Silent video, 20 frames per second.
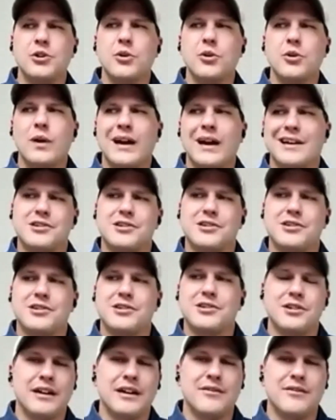you
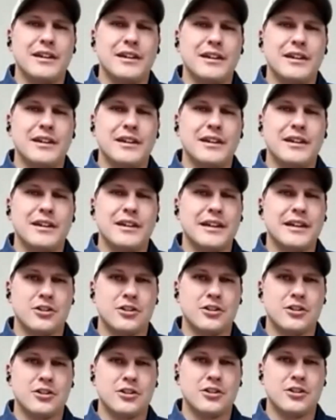actually don't have any
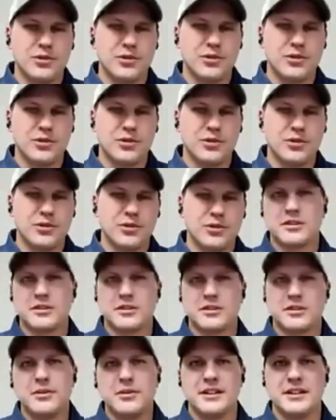control over the
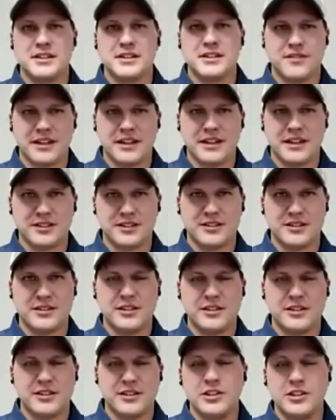personal experience
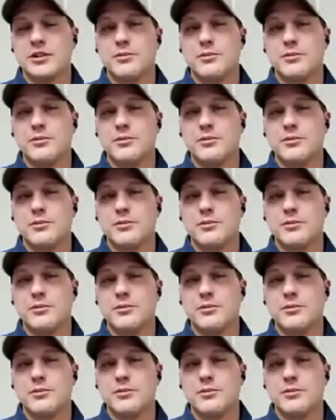factor.